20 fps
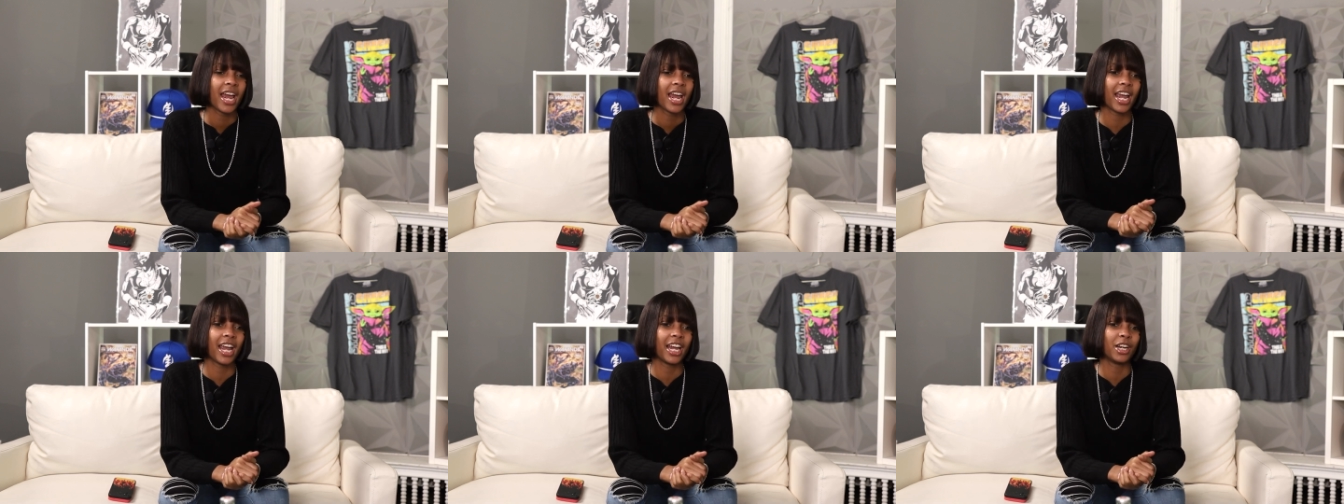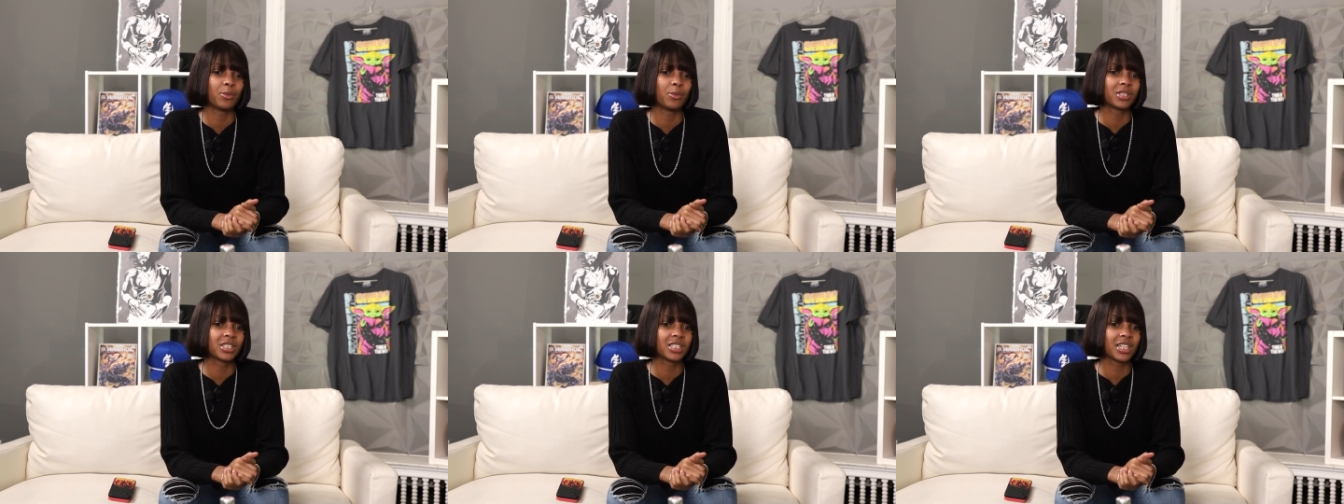And
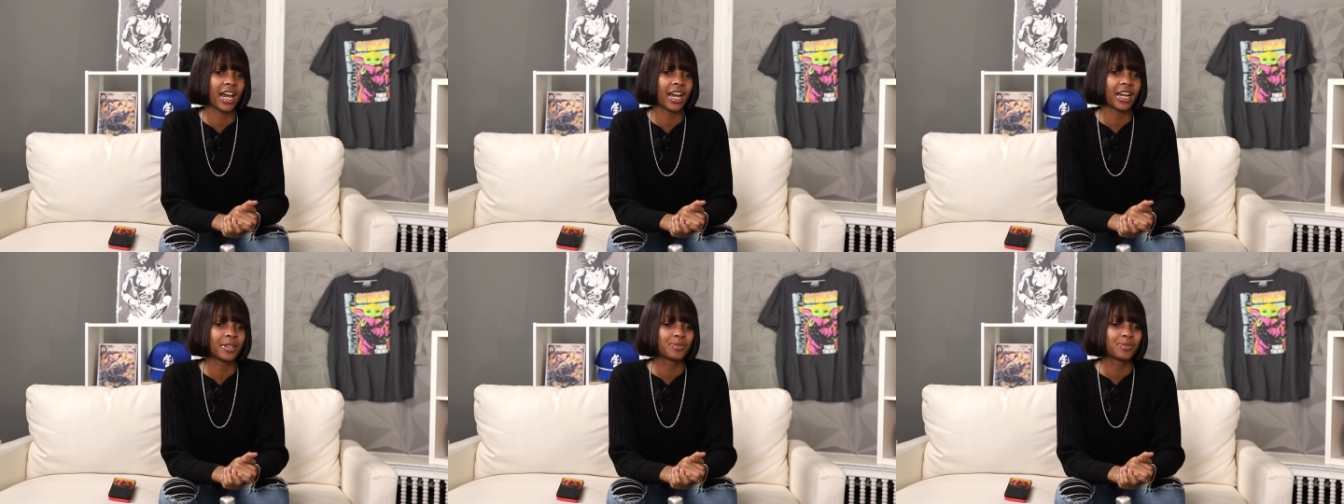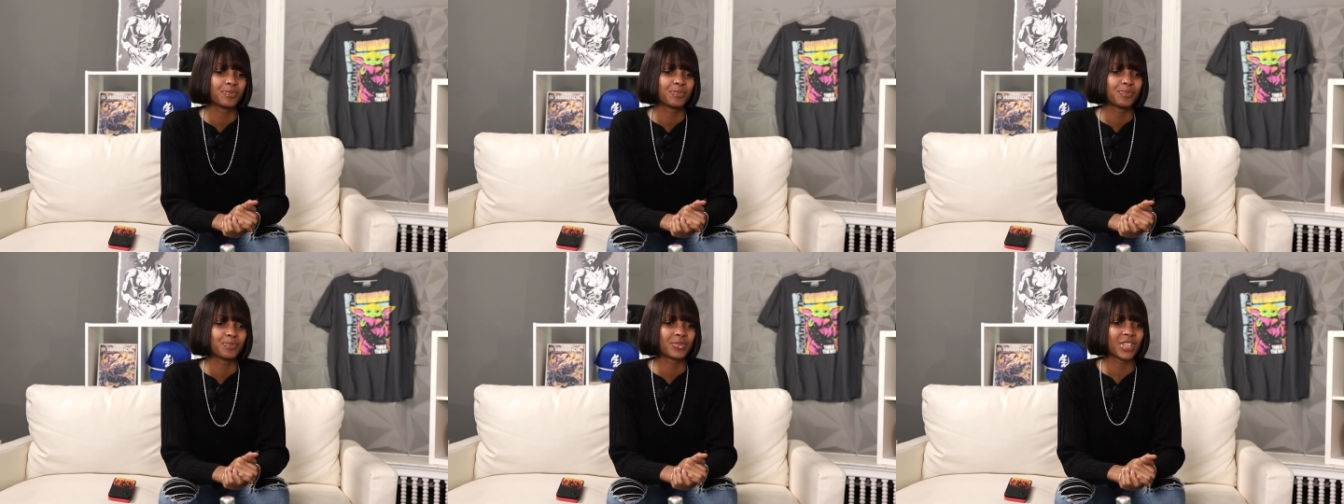it was like,
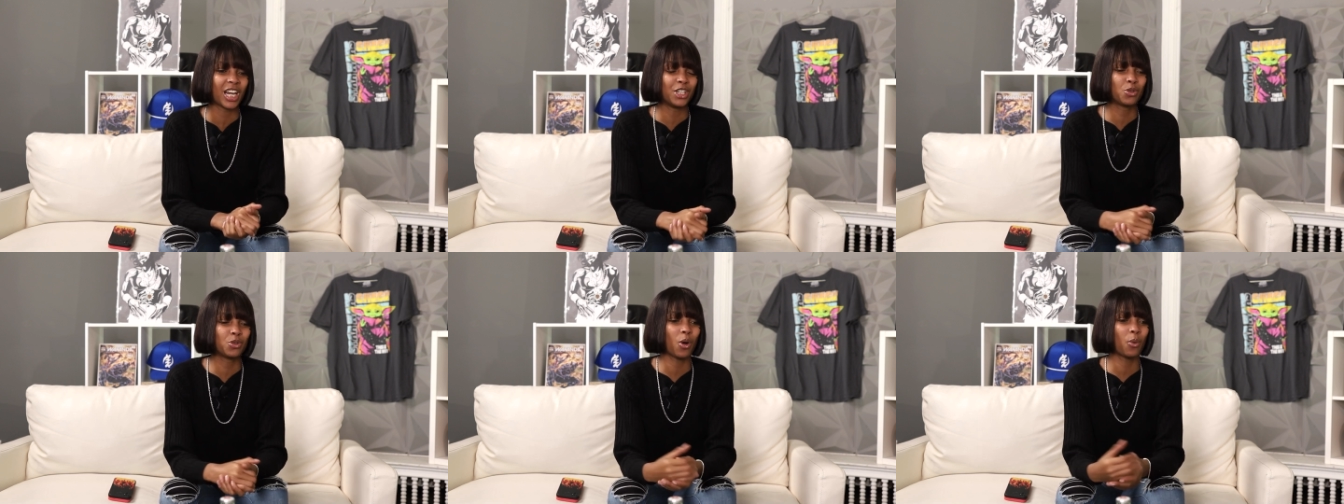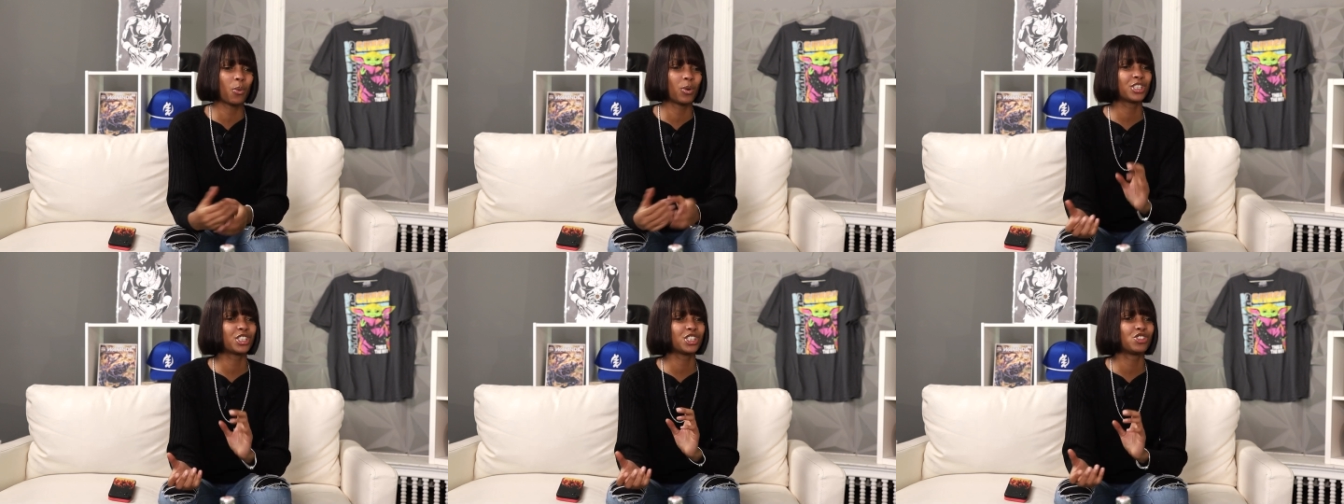I knew I
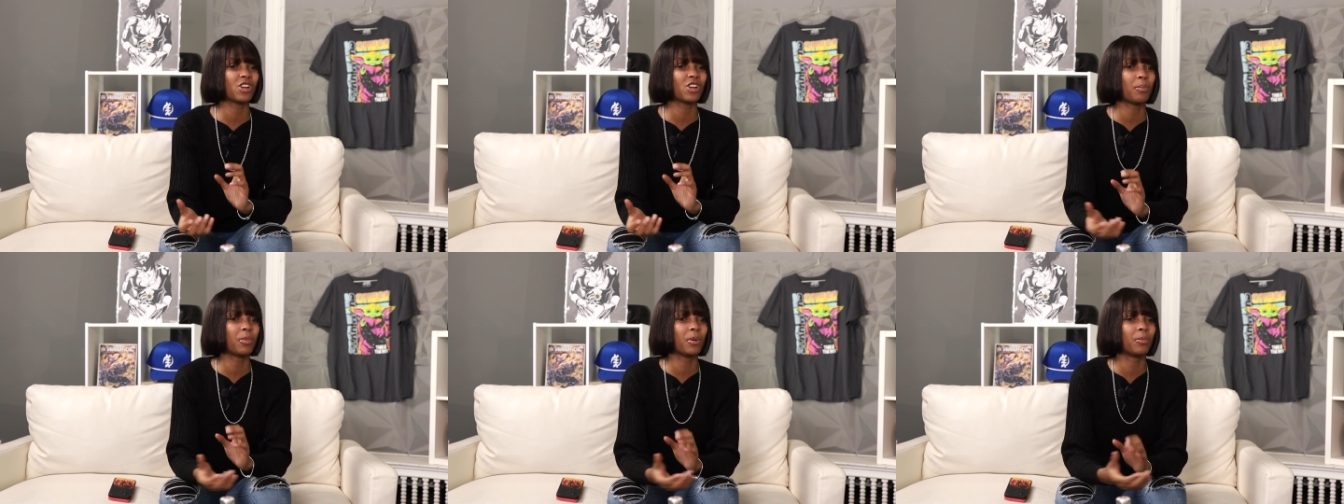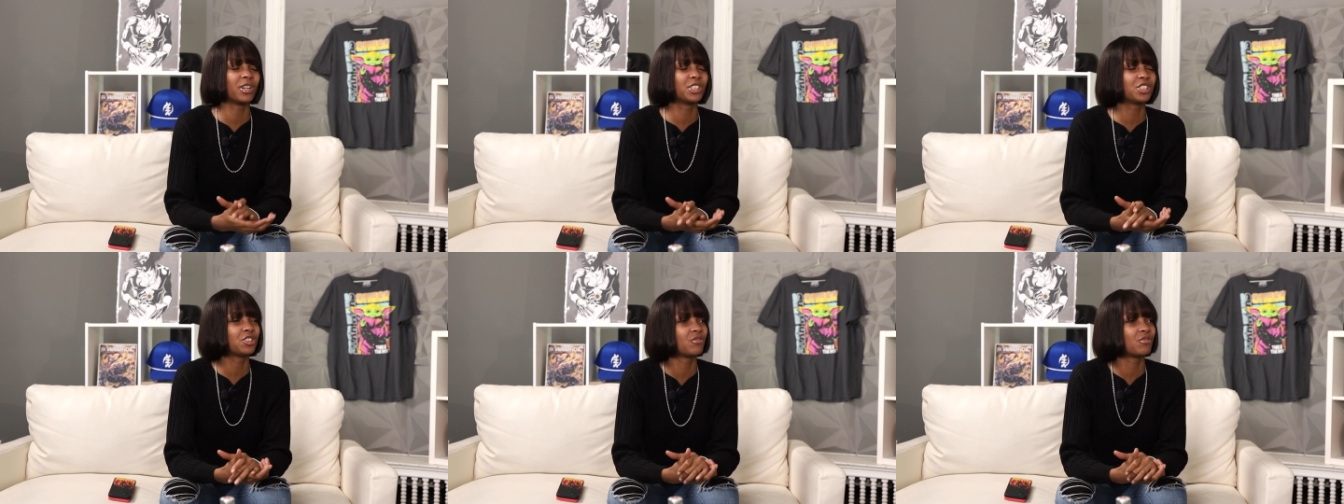wanted to drop a
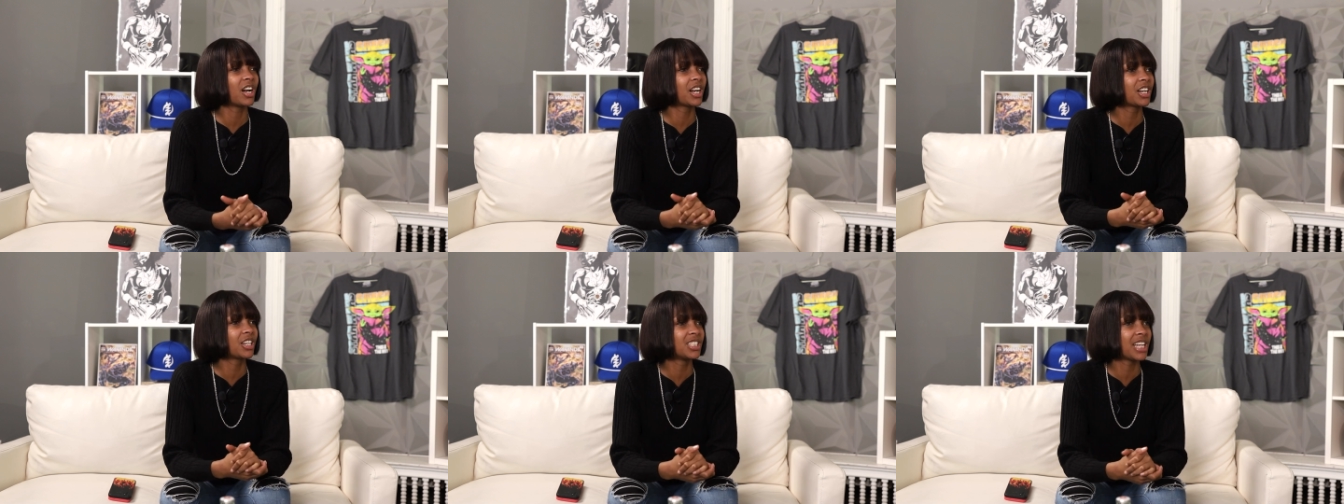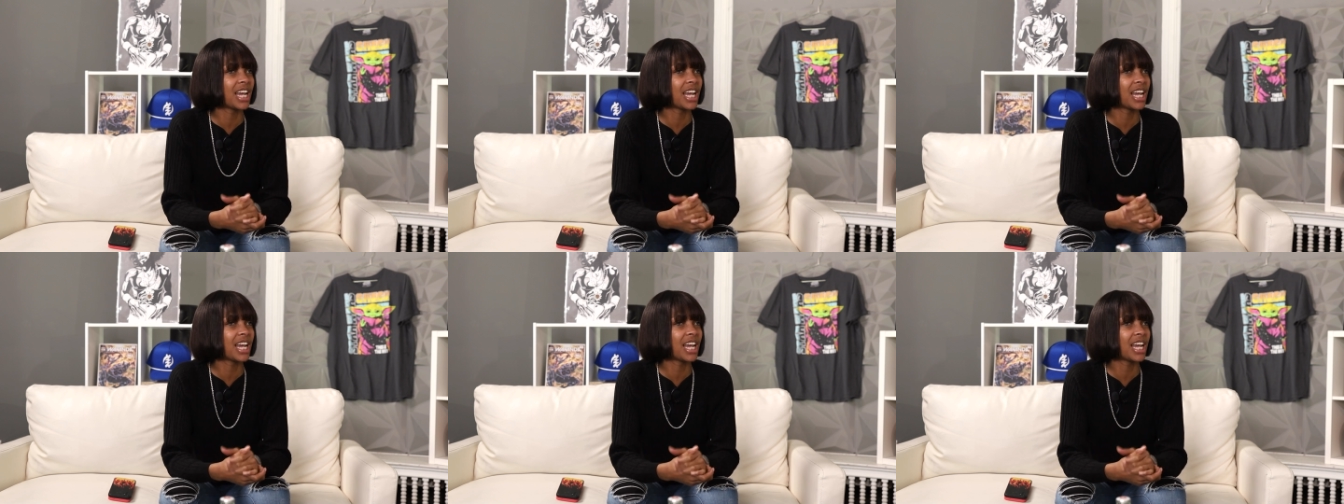bunch of records.